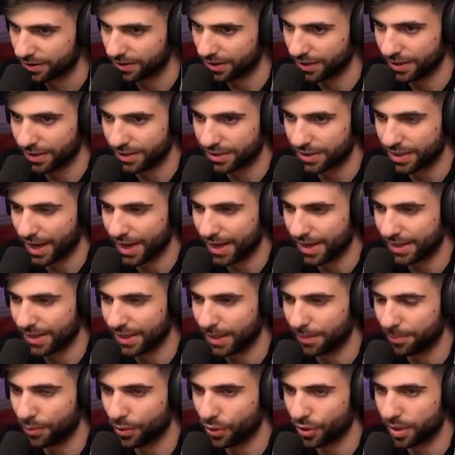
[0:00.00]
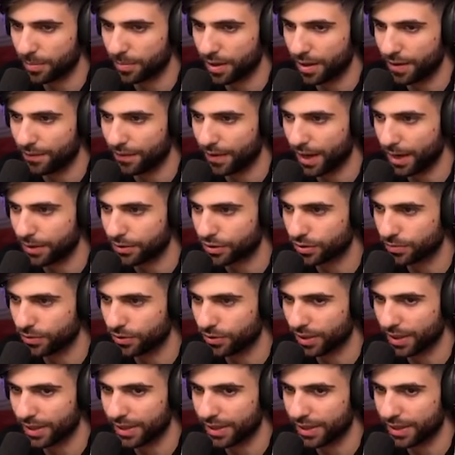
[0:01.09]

It's, I didn't get Pokemon vibes from you